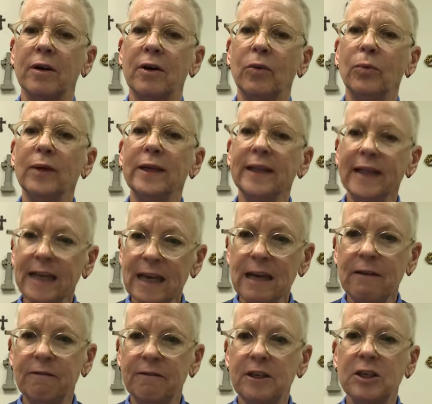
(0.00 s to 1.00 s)

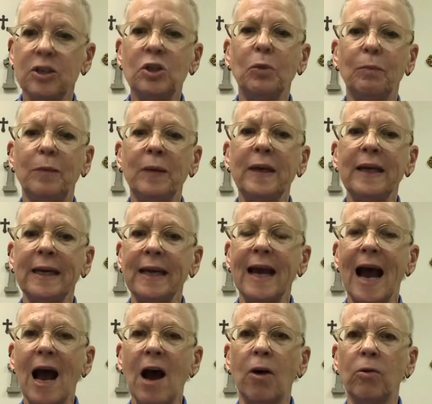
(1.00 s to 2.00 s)
relieved to be
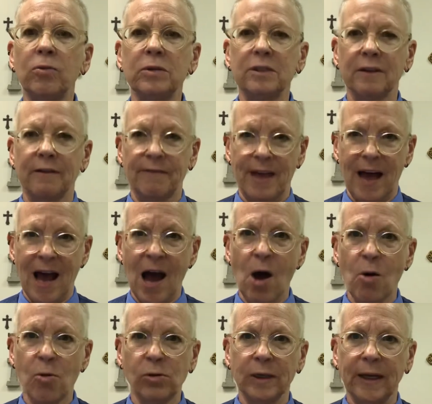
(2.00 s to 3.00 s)
out of the
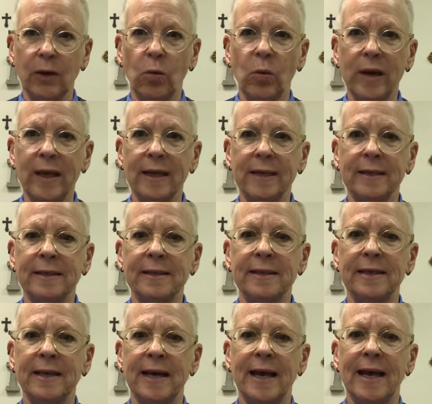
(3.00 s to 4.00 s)
howling wind
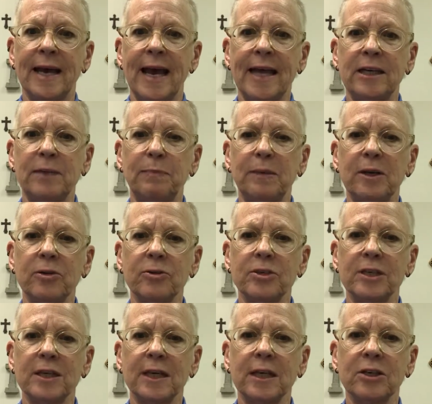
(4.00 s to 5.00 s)
and
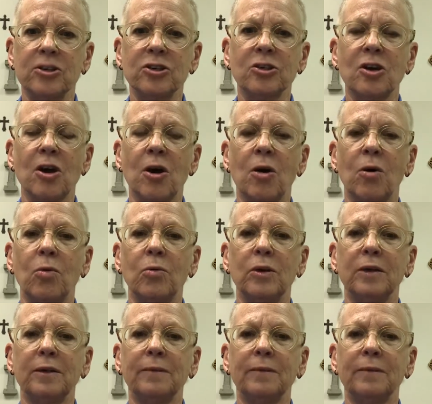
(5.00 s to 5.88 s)
piercing snow.